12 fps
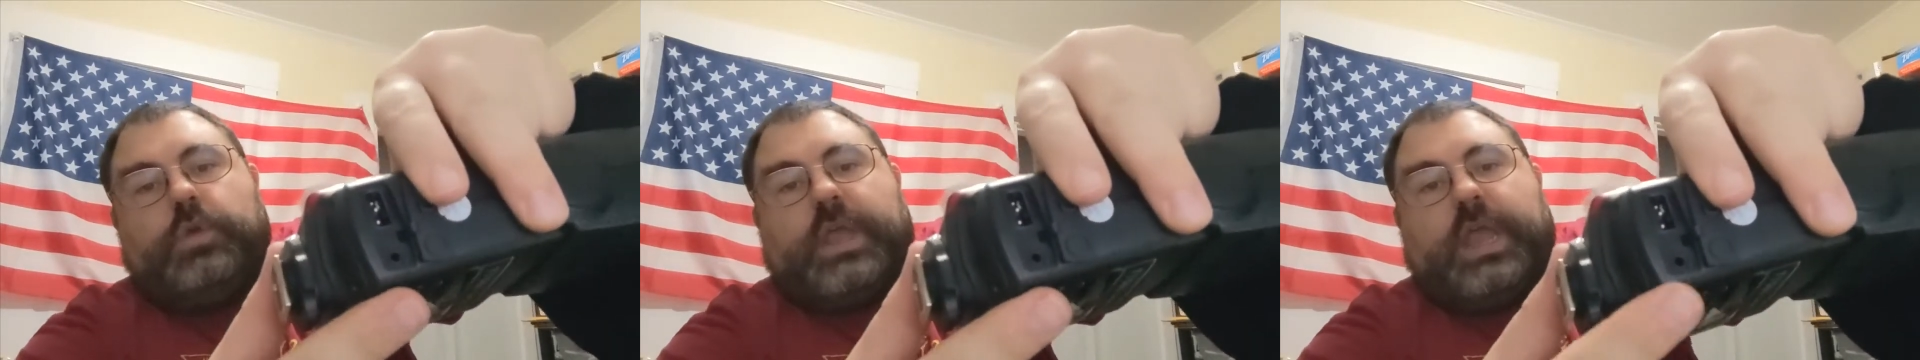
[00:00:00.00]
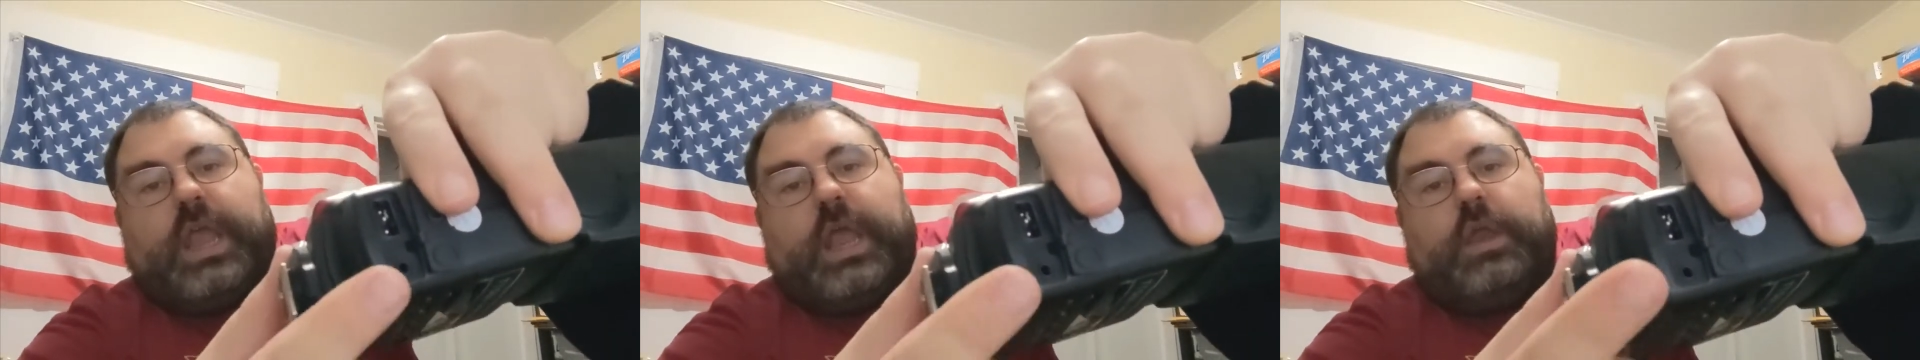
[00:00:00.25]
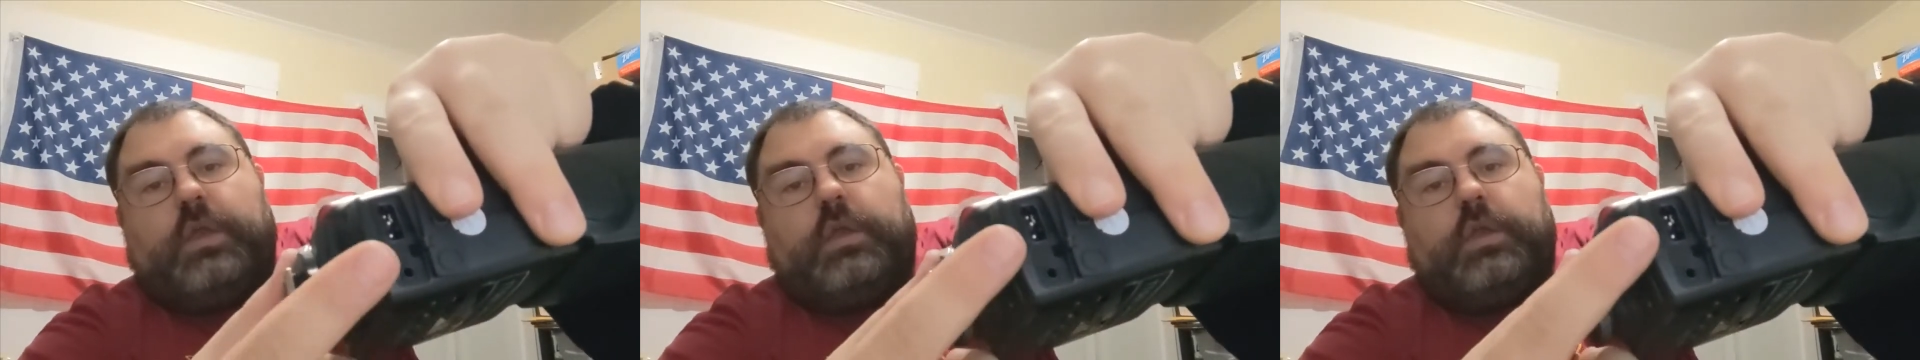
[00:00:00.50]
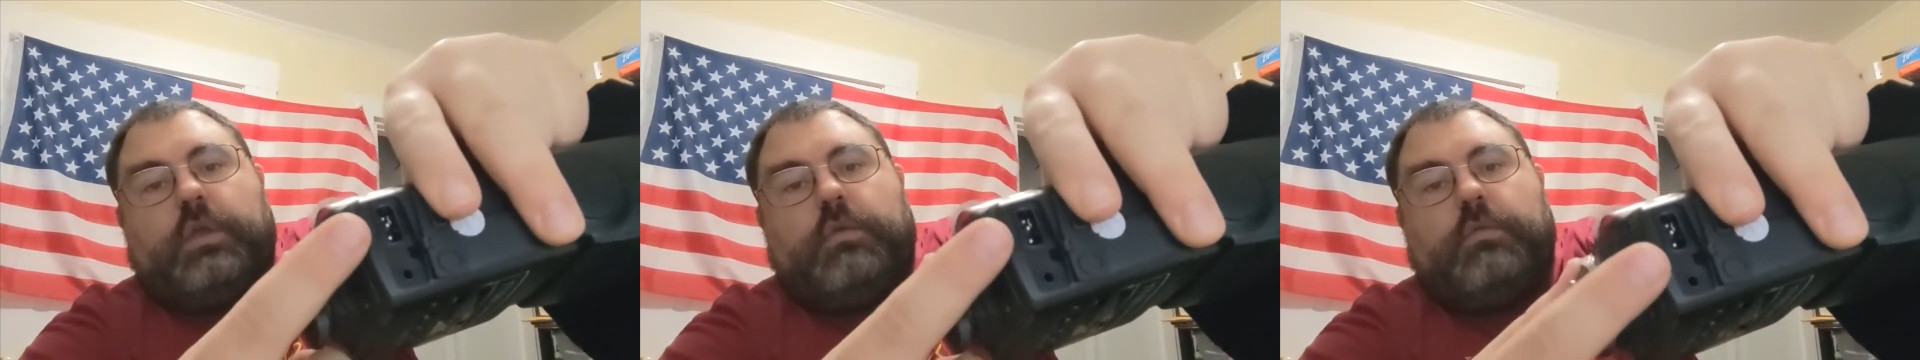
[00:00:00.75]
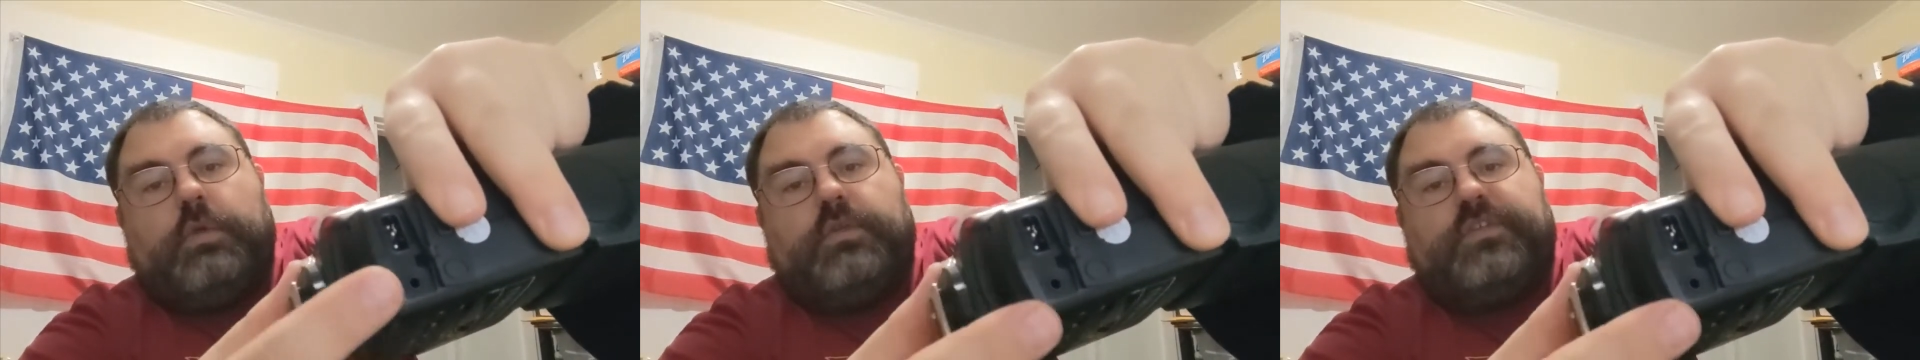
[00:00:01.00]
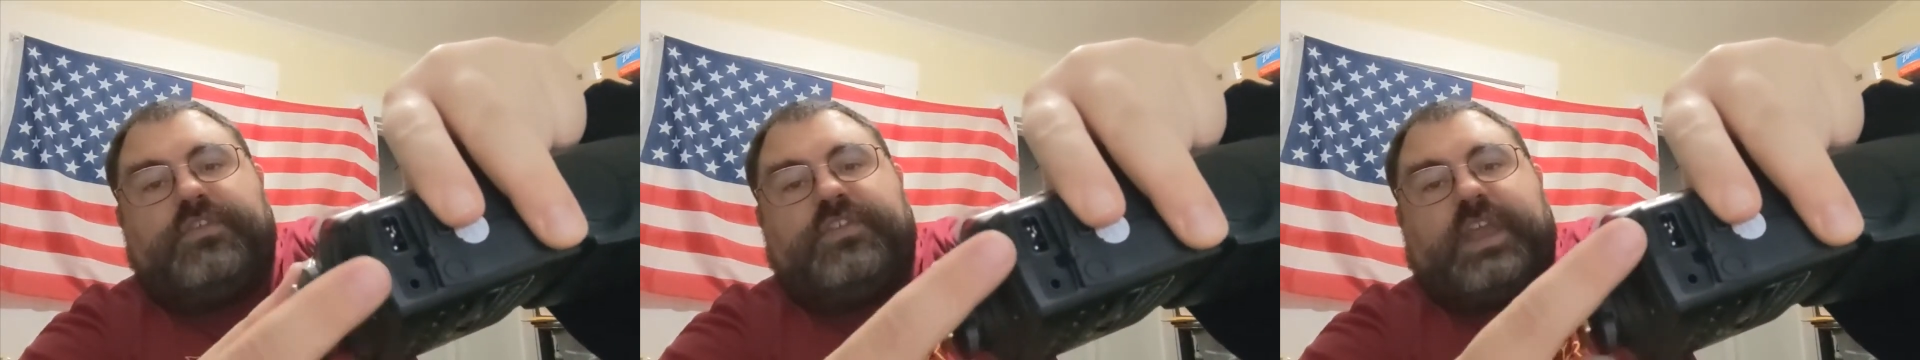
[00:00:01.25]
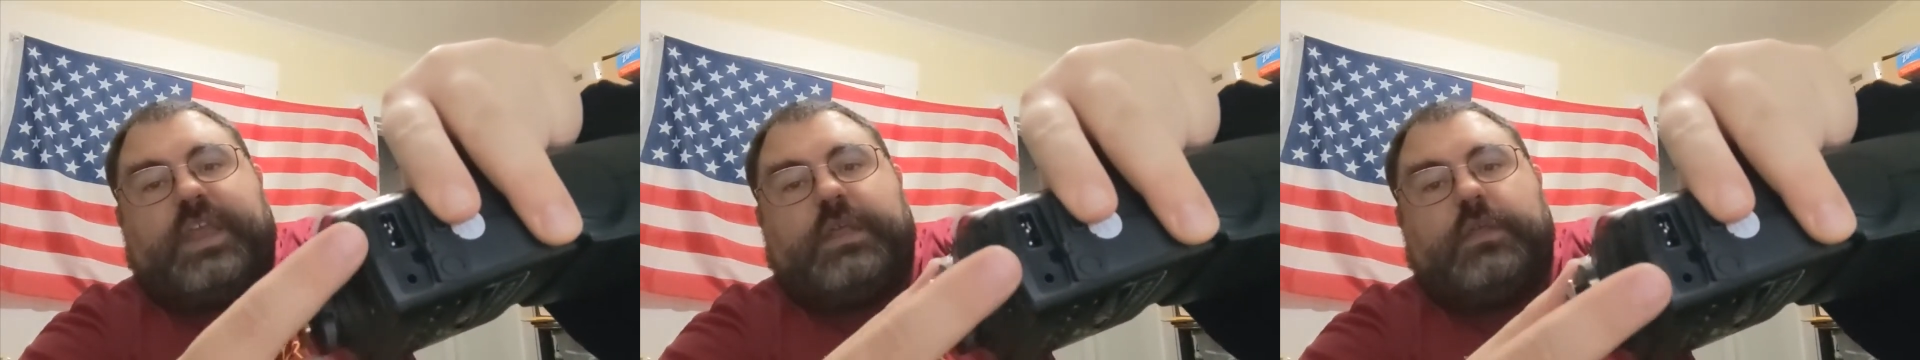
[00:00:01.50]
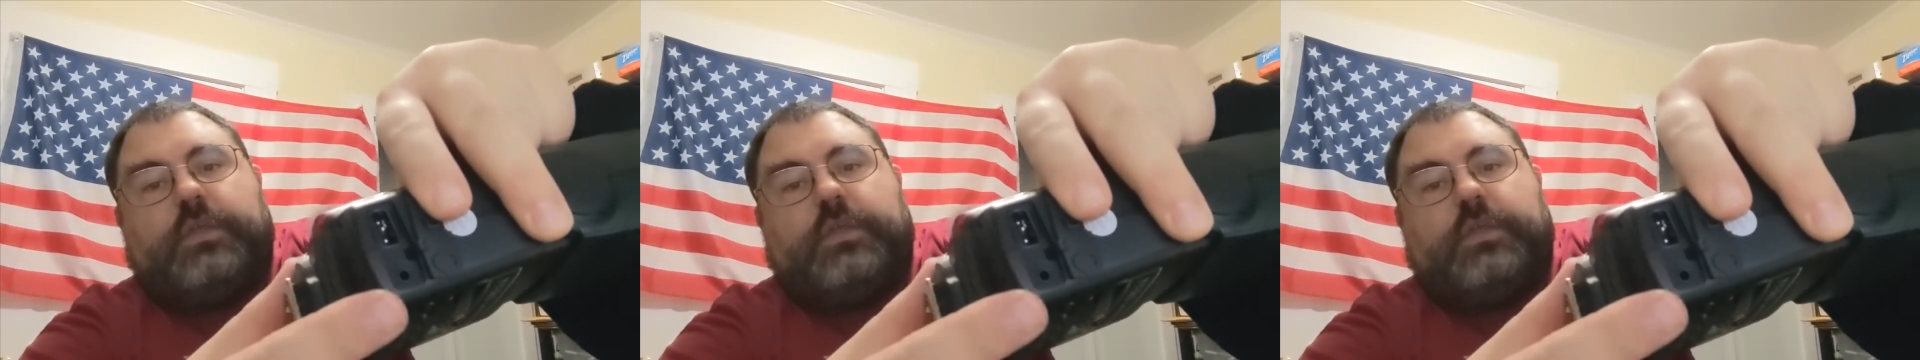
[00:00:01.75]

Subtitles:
can sync